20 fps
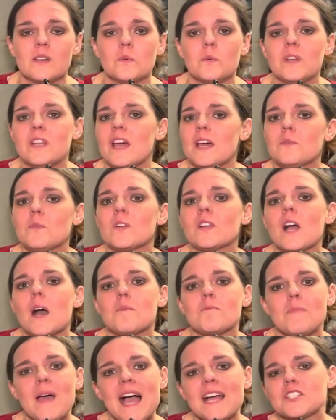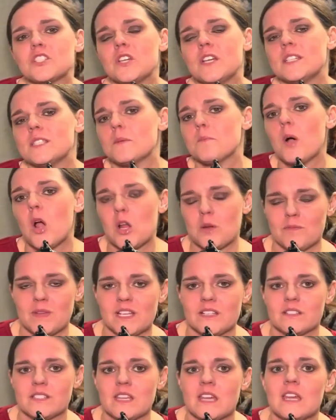When Edwin got back to his
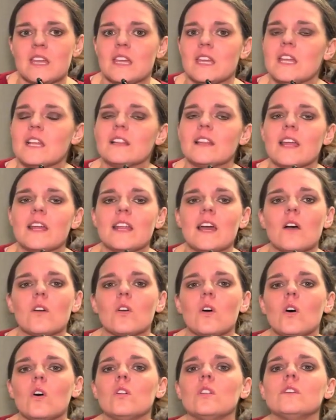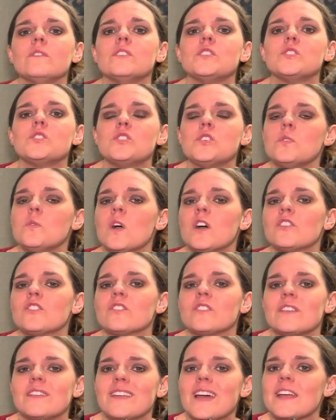apartment, he laid out all of his two
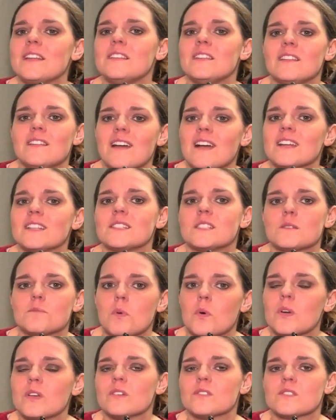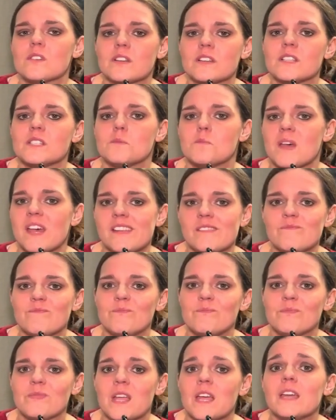hundred ninety-nine spoils on his bed.
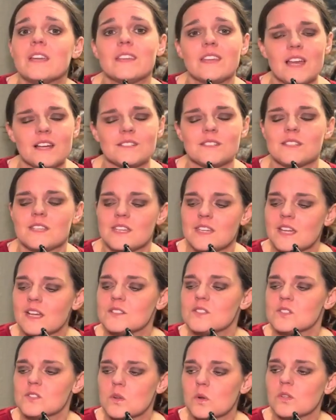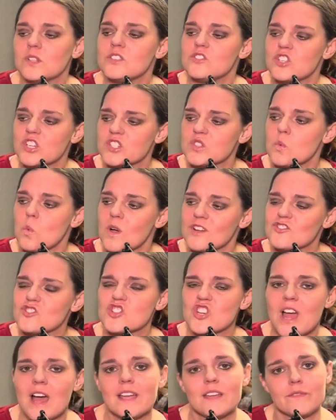Yes, he had stolen just one
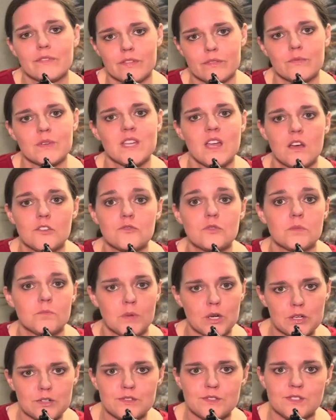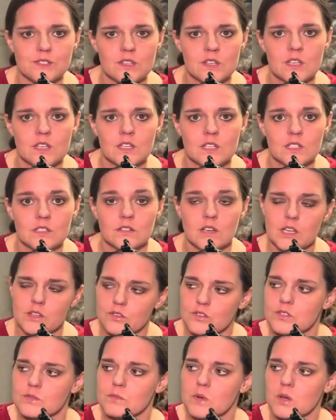shy of three hundred birds.
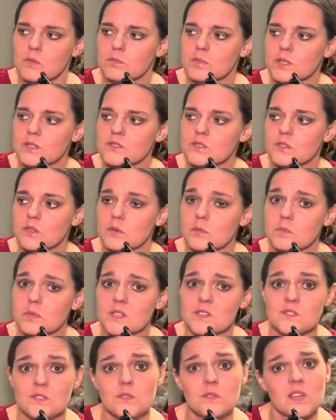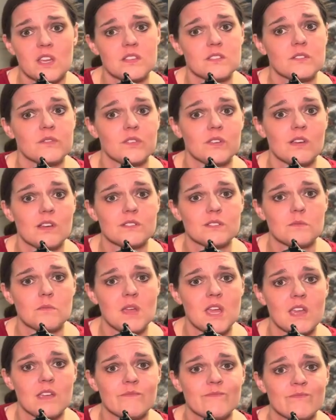Either small birds or a big suitcase, if you ask
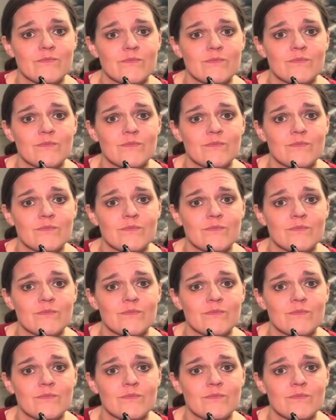me.